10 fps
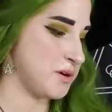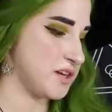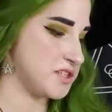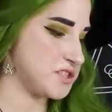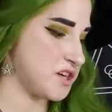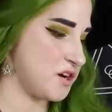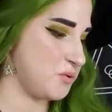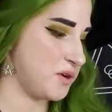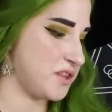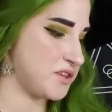we're gonna start
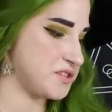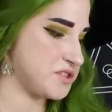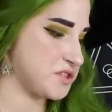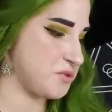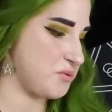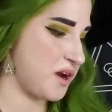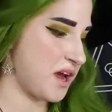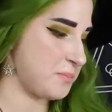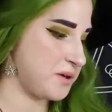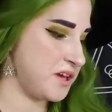with
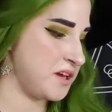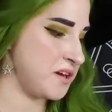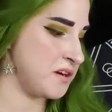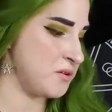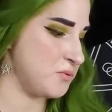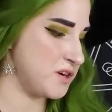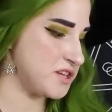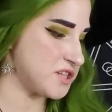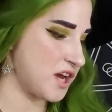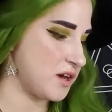Scrap here,
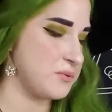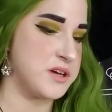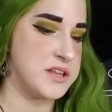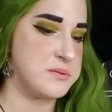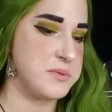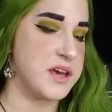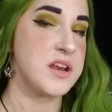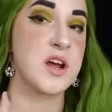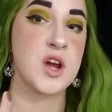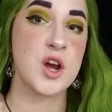which I will admit,